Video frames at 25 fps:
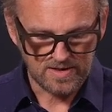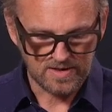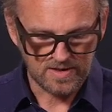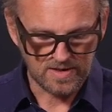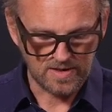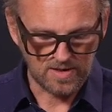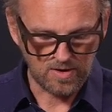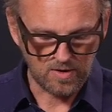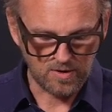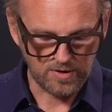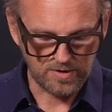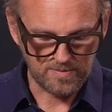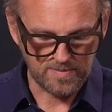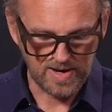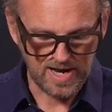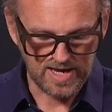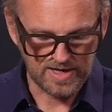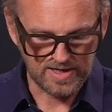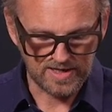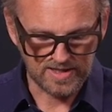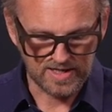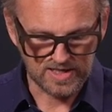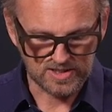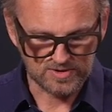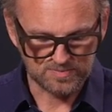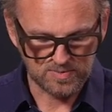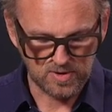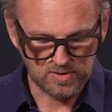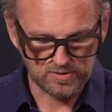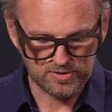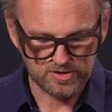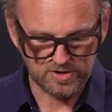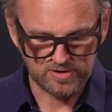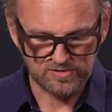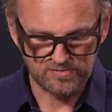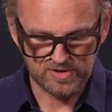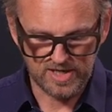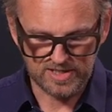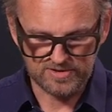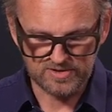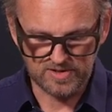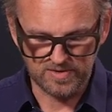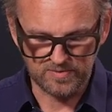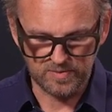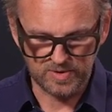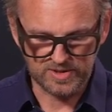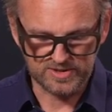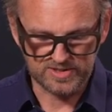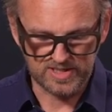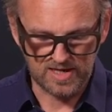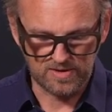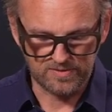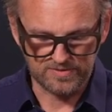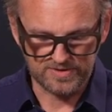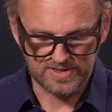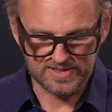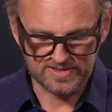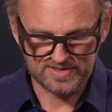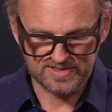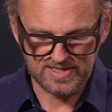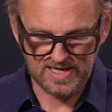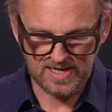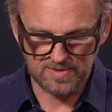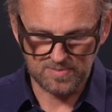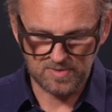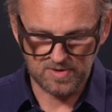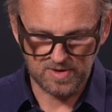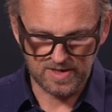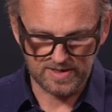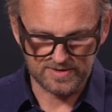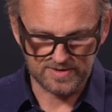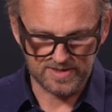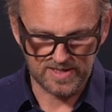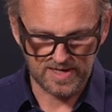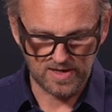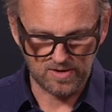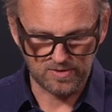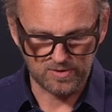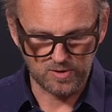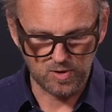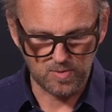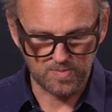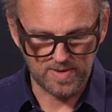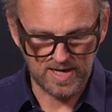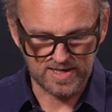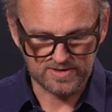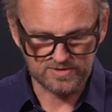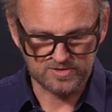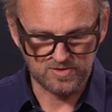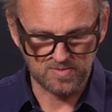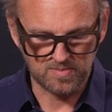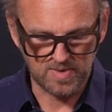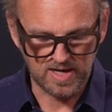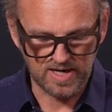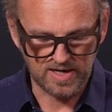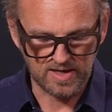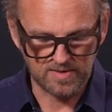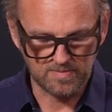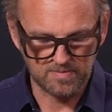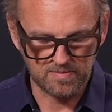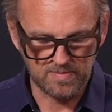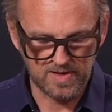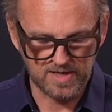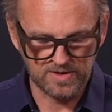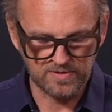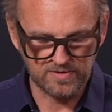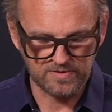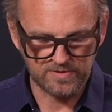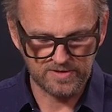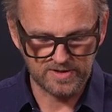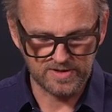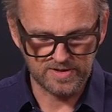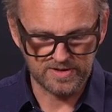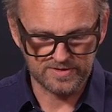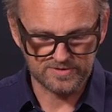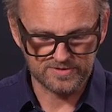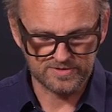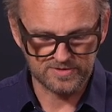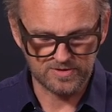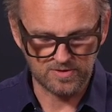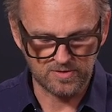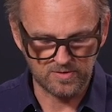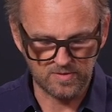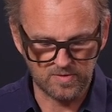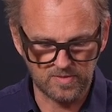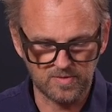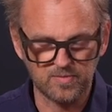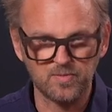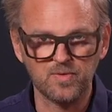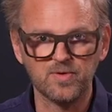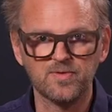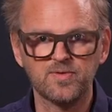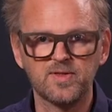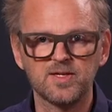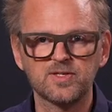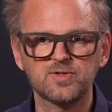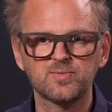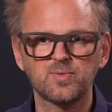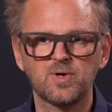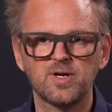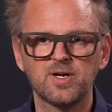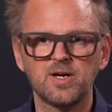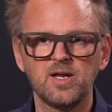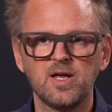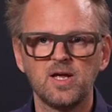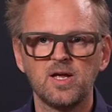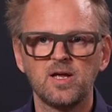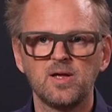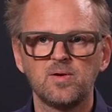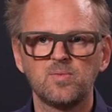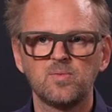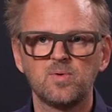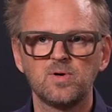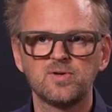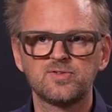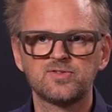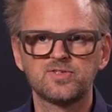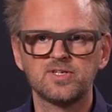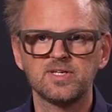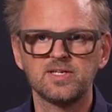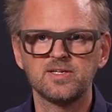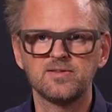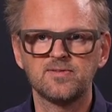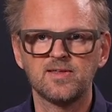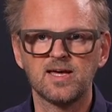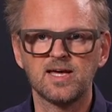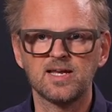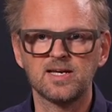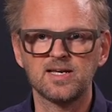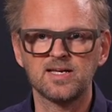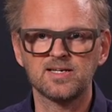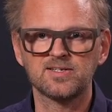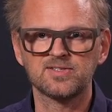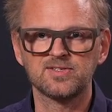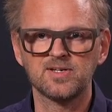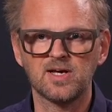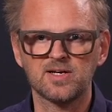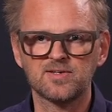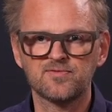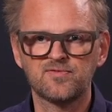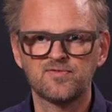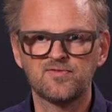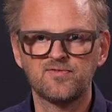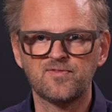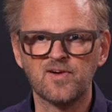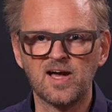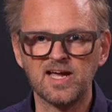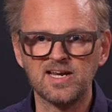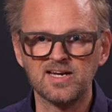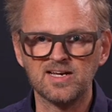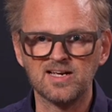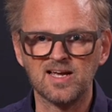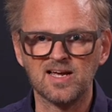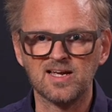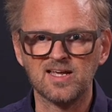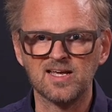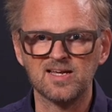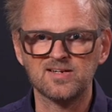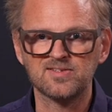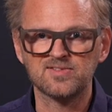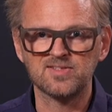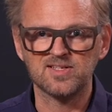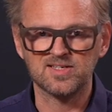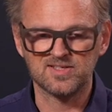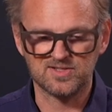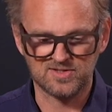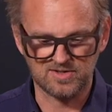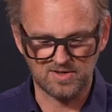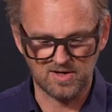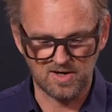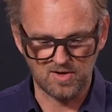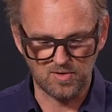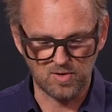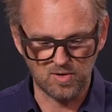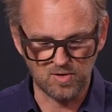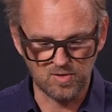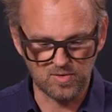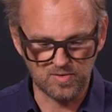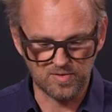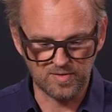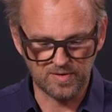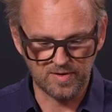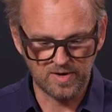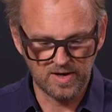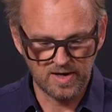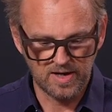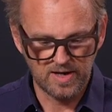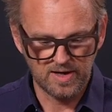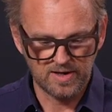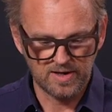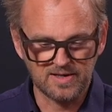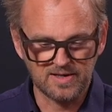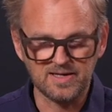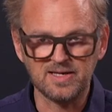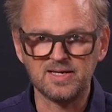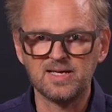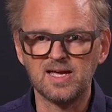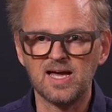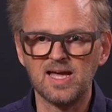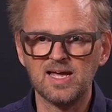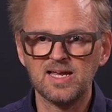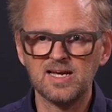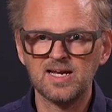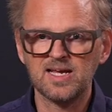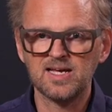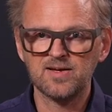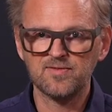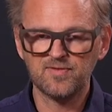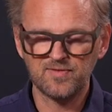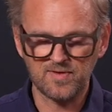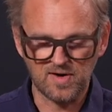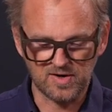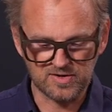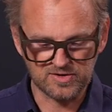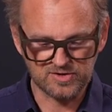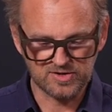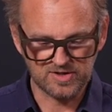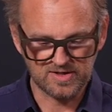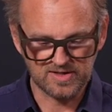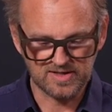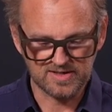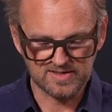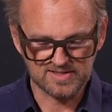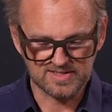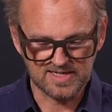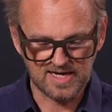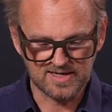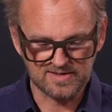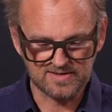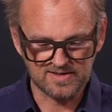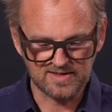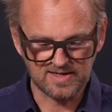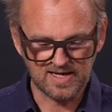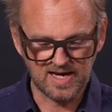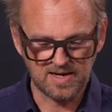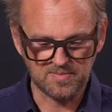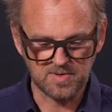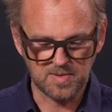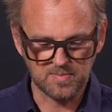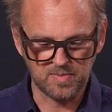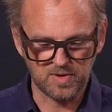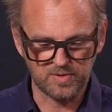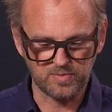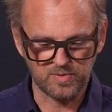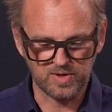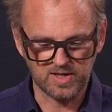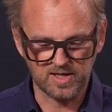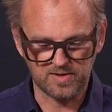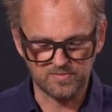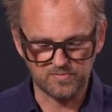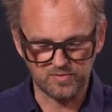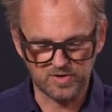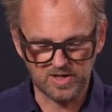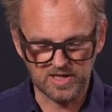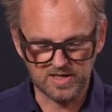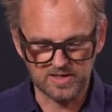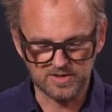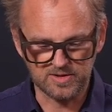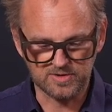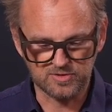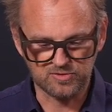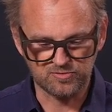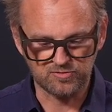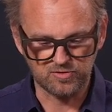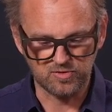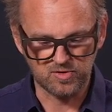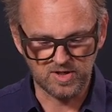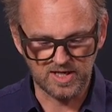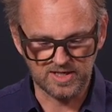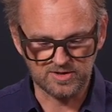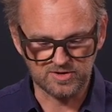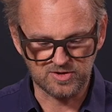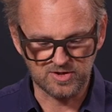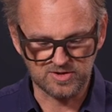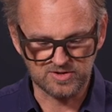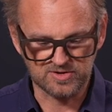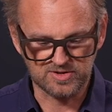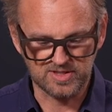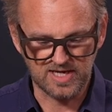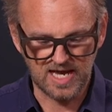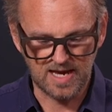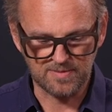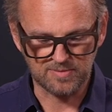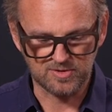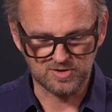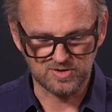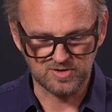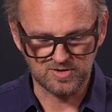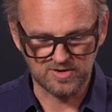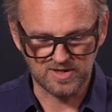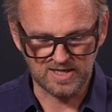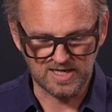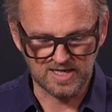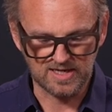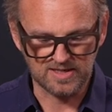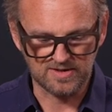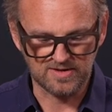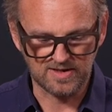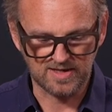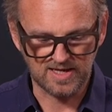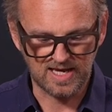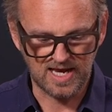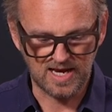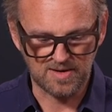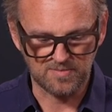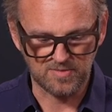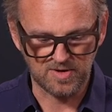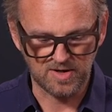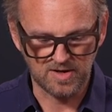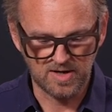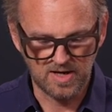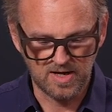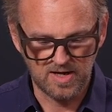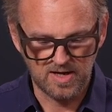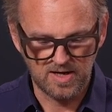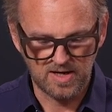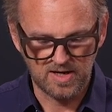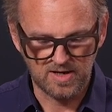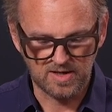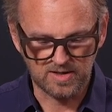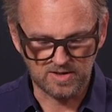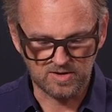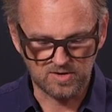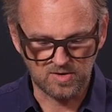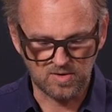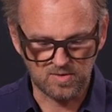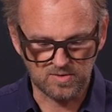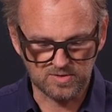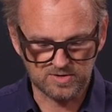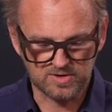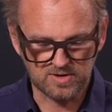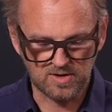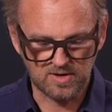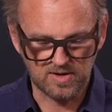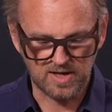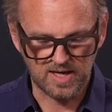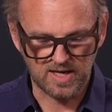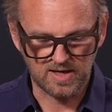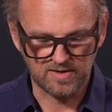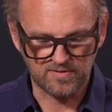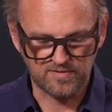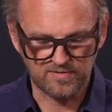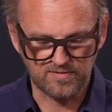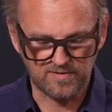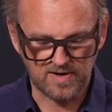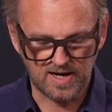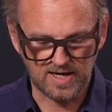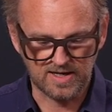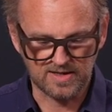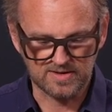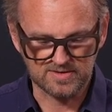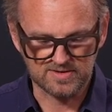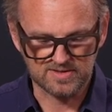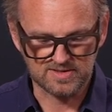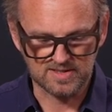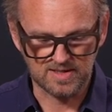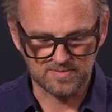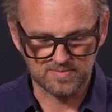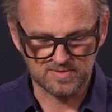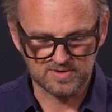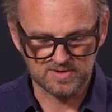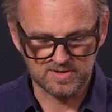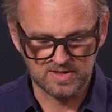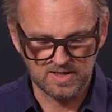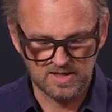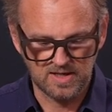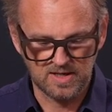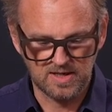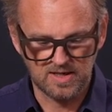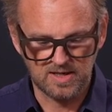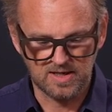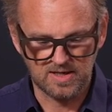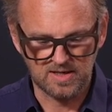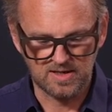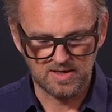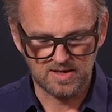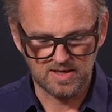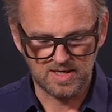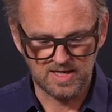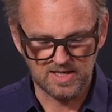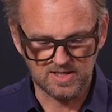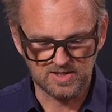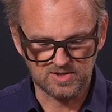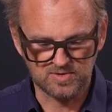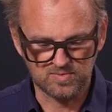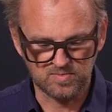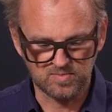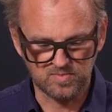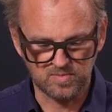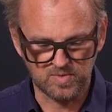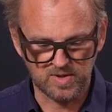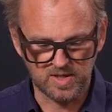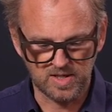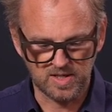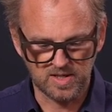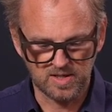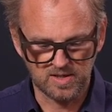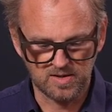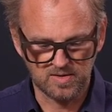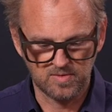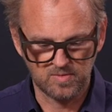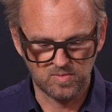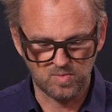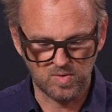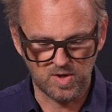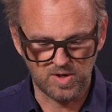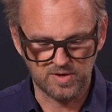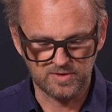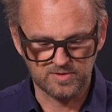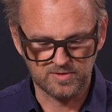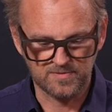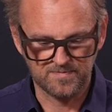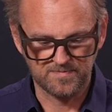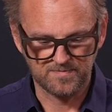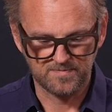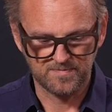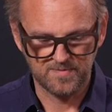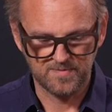uh, automatic exposure correction, which I'll disable, and then I'll go back to my menu here. So with this one, we'll see that it's not fighting against its own gaining function inside the camera, but we can really truly adjust the aperture in the camera in coarser and finer steps uh, as we want.